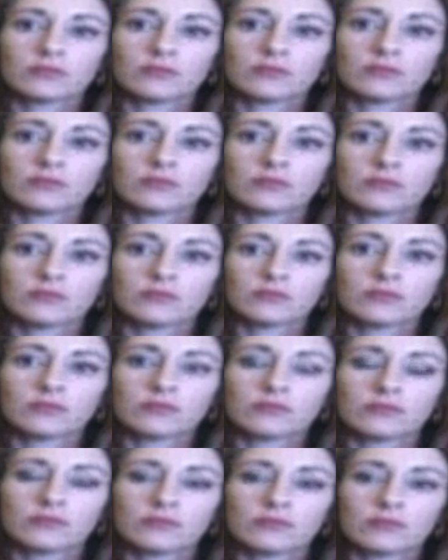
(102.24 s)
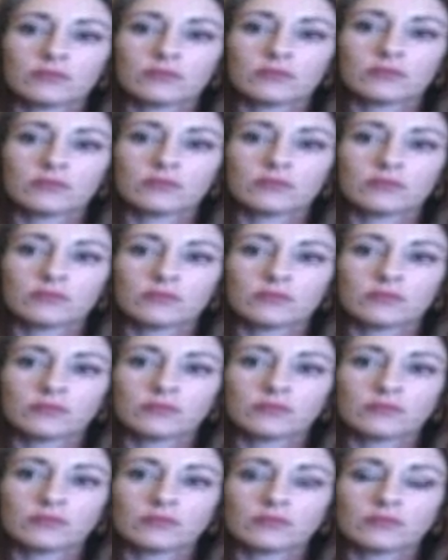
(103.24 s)

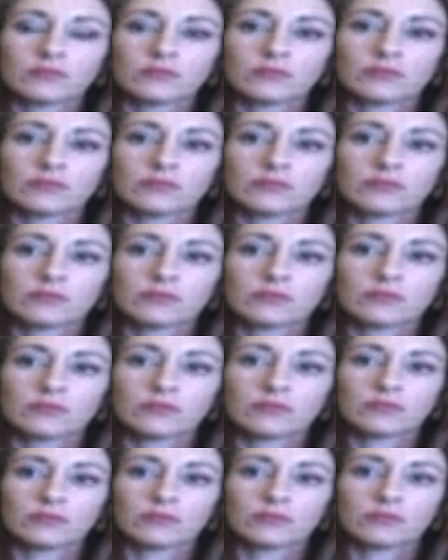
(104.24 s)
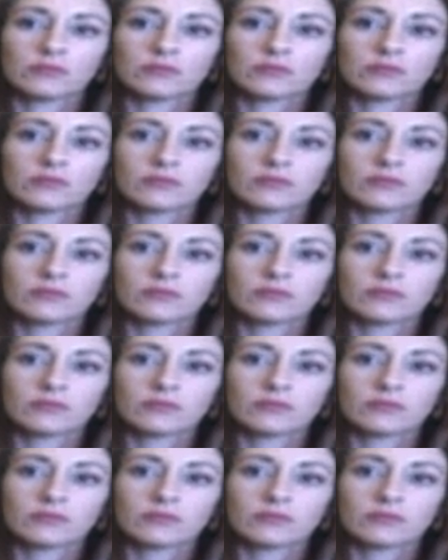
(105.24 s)
(not speaking)